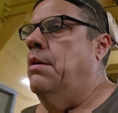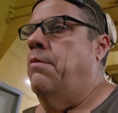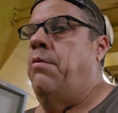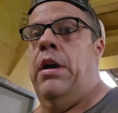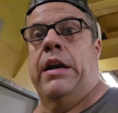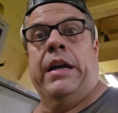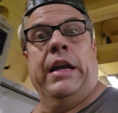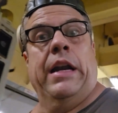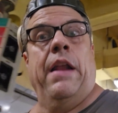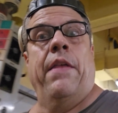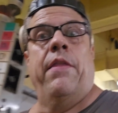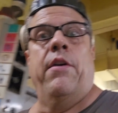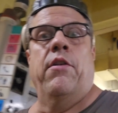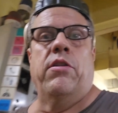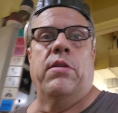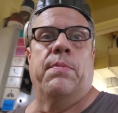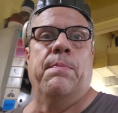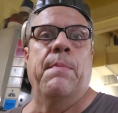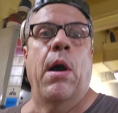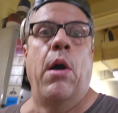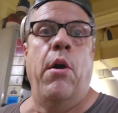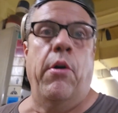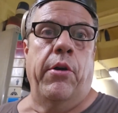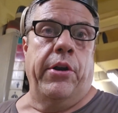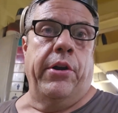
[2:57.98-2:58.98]
working on those
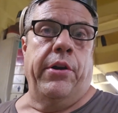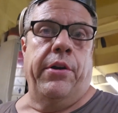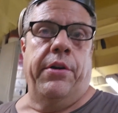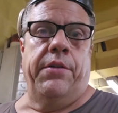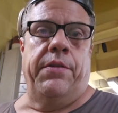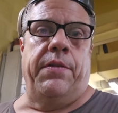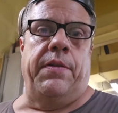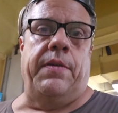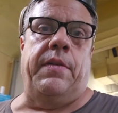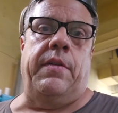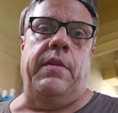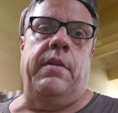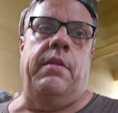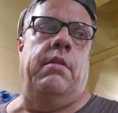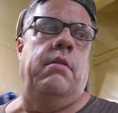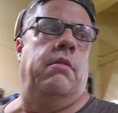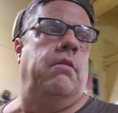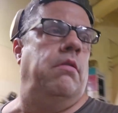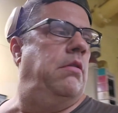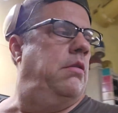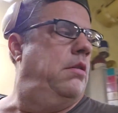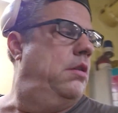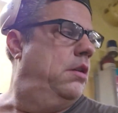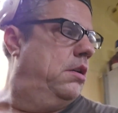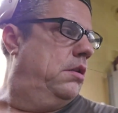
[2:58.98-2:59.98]
motors,
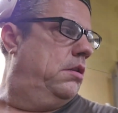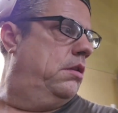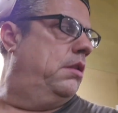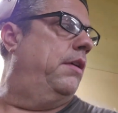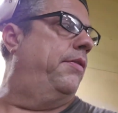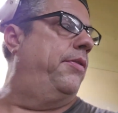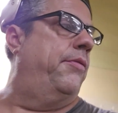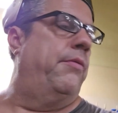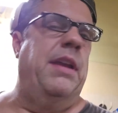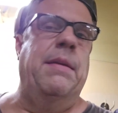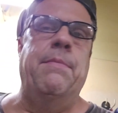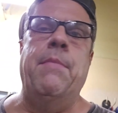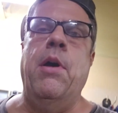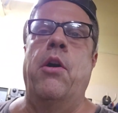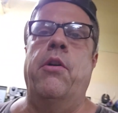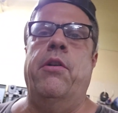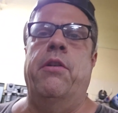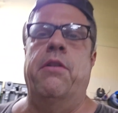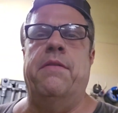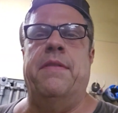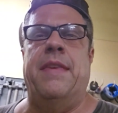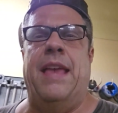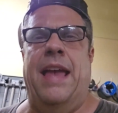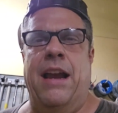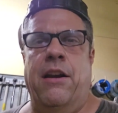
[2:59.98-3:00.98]
the 3
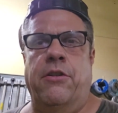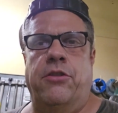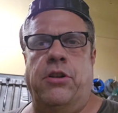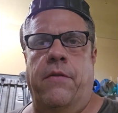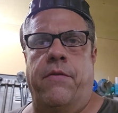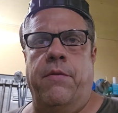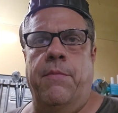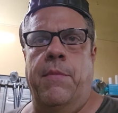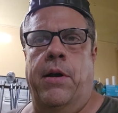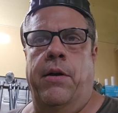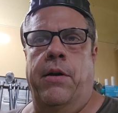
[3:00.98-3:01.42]
motors, the air-driven